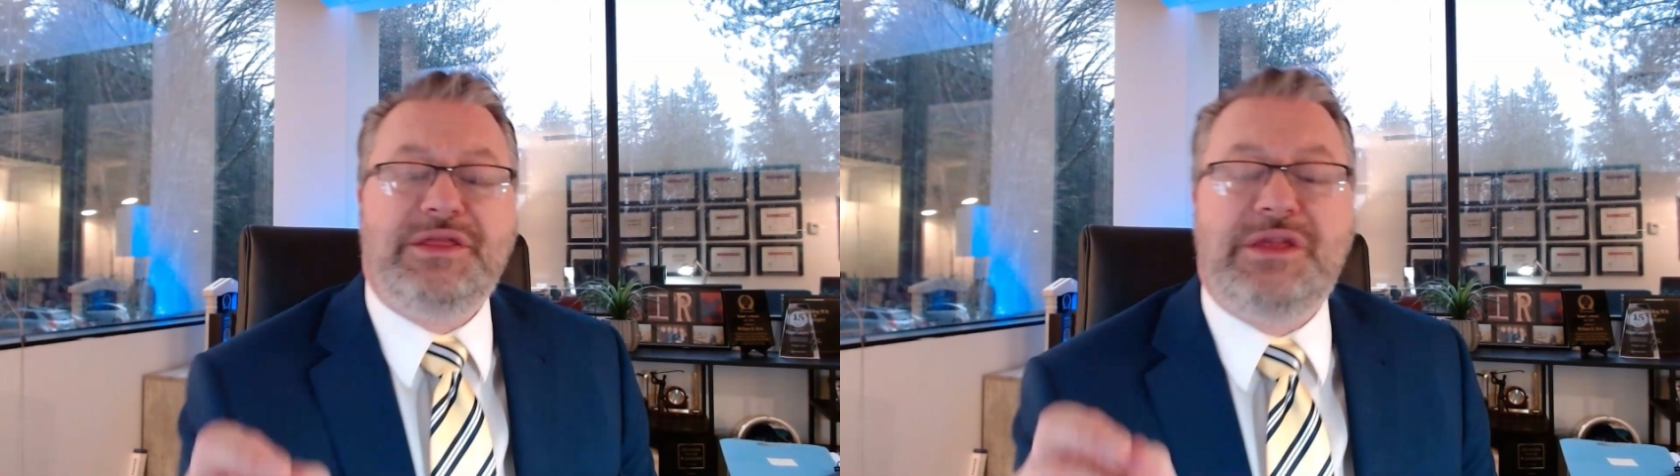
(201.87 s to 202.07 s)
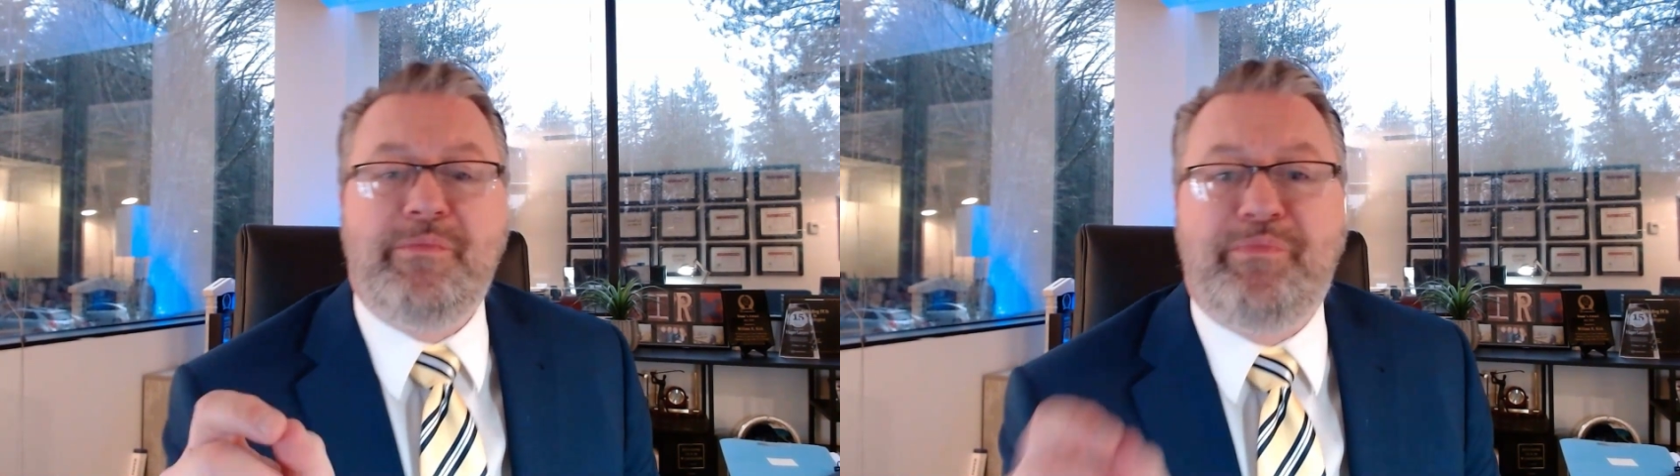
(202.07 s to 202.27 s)

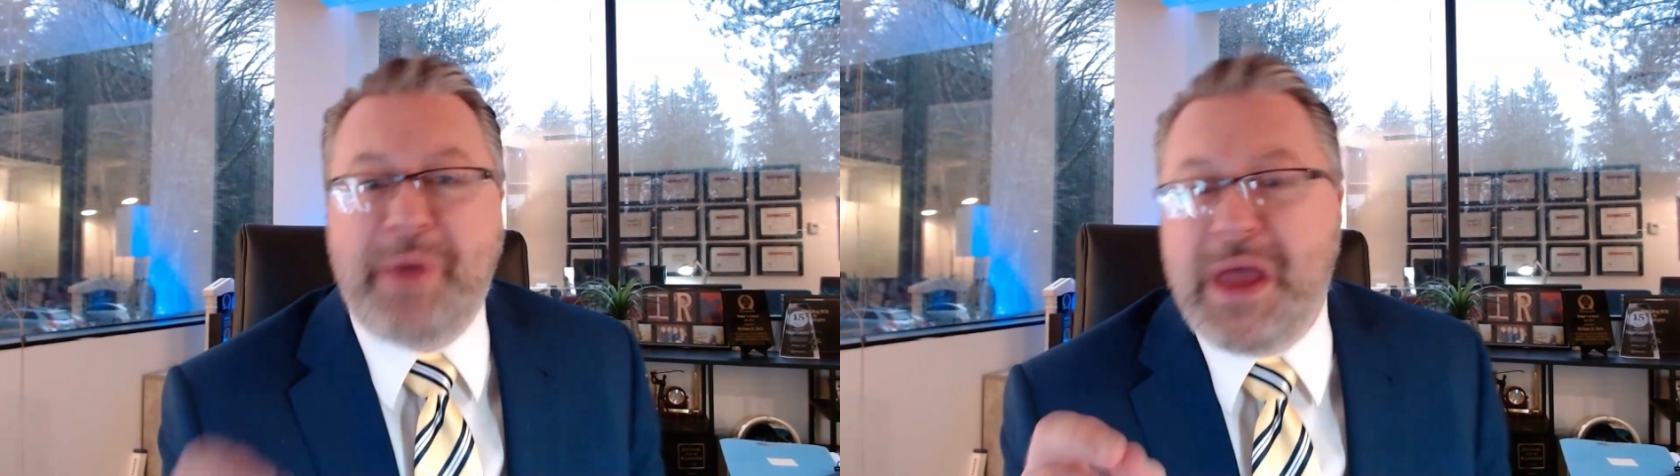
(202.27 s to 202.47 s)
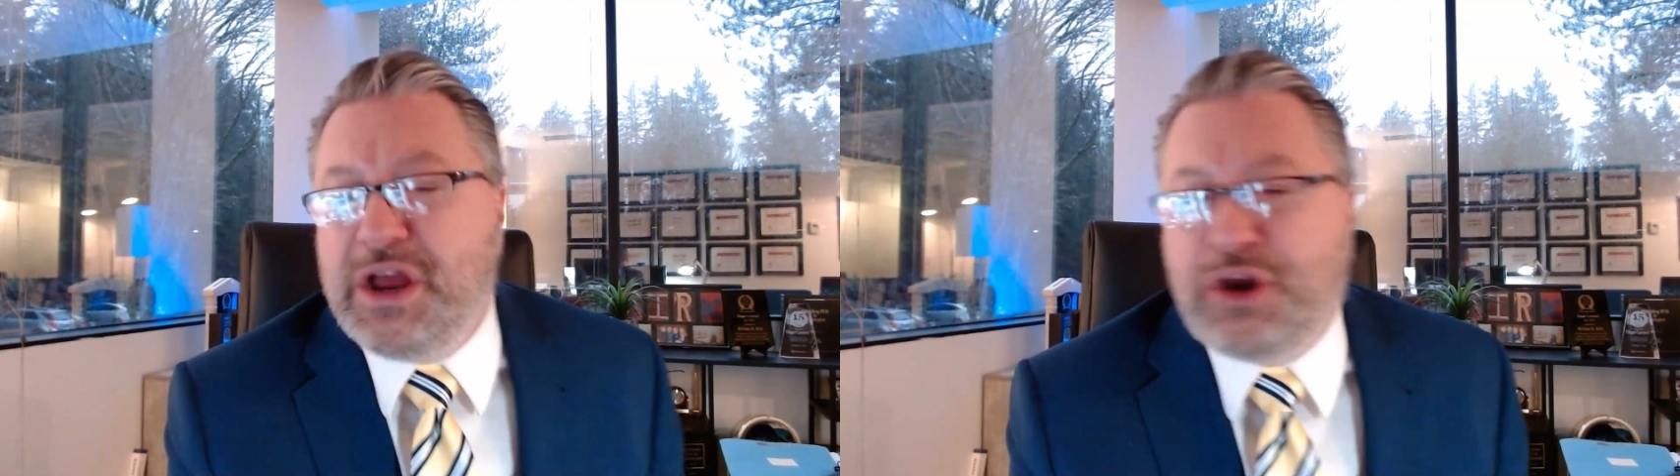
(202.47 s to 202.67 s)
the
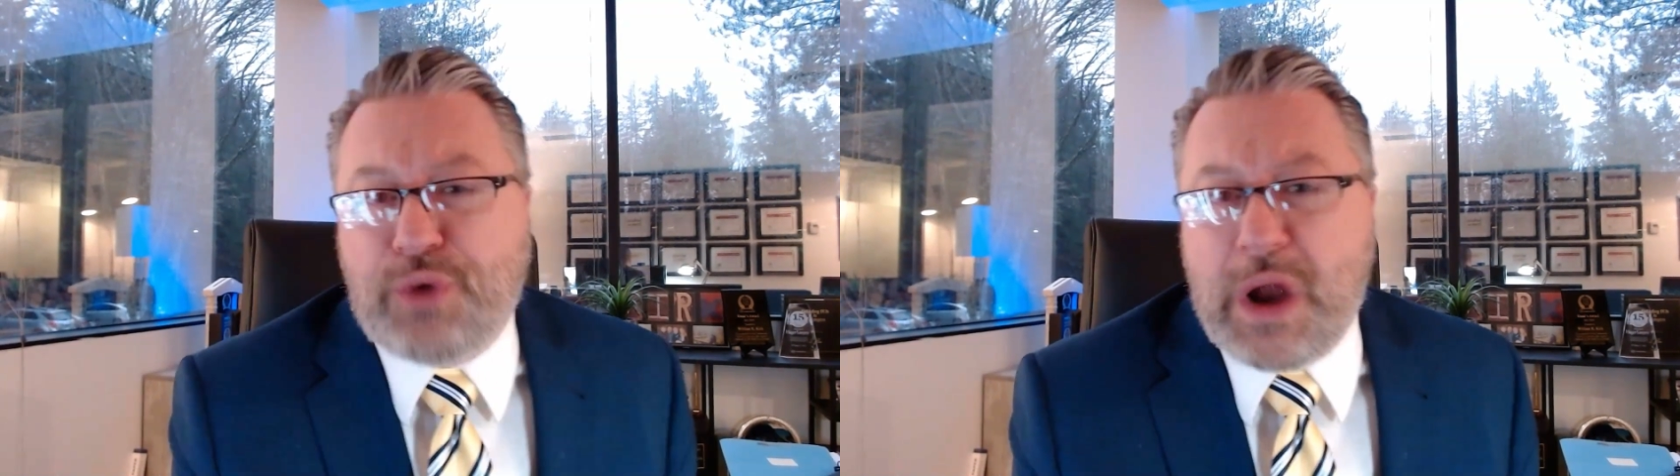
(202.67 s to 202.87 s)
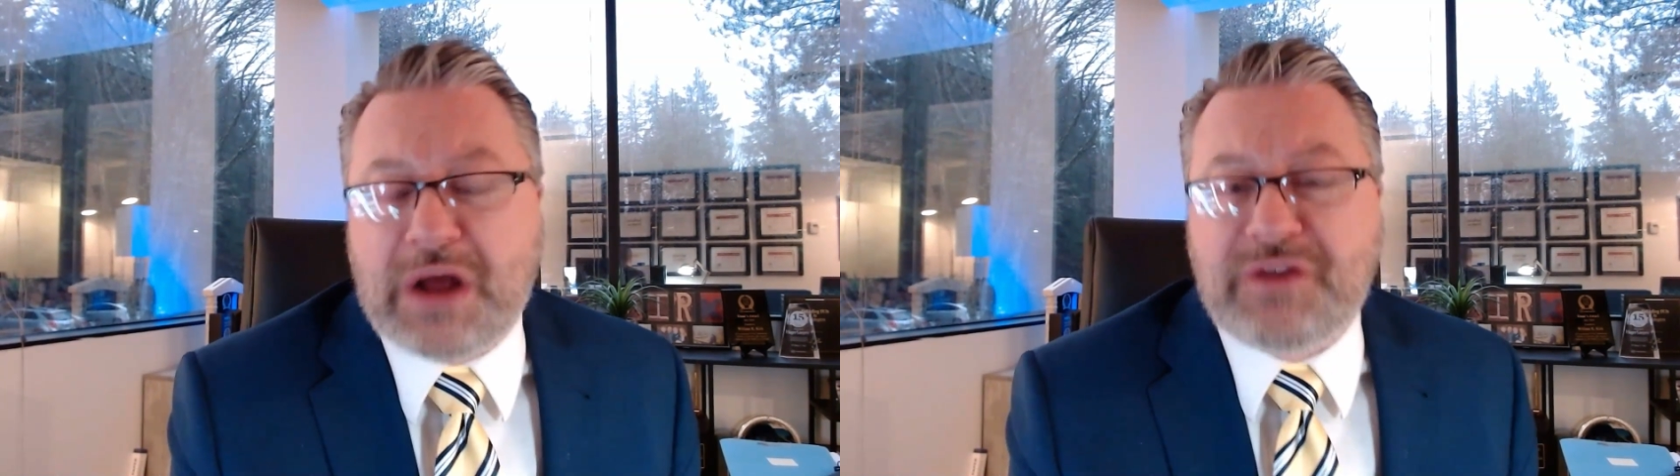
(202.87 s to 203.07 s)
big
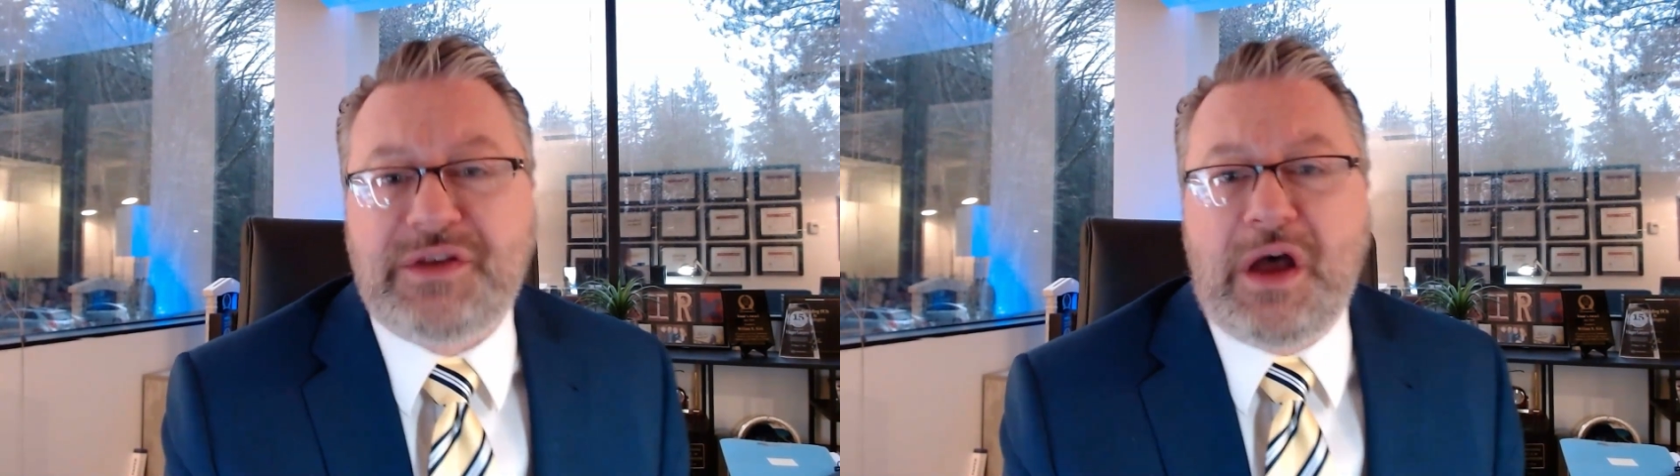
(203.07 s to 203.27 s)
crux